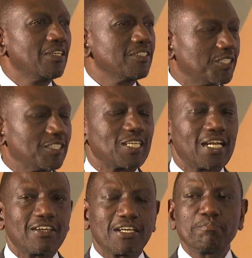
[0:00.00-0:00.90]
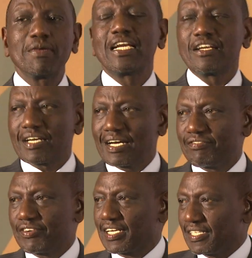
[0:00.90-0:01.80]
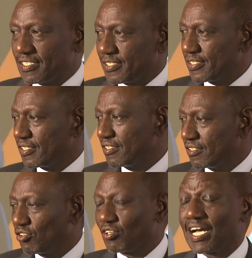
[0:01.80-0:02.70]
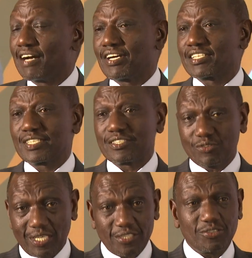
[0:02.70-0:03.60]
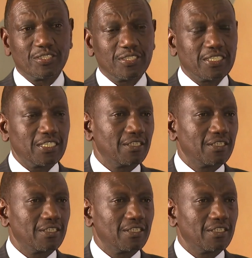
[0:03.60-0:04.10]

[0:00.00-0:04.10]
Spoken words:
600 million Africans don't have access to electricity.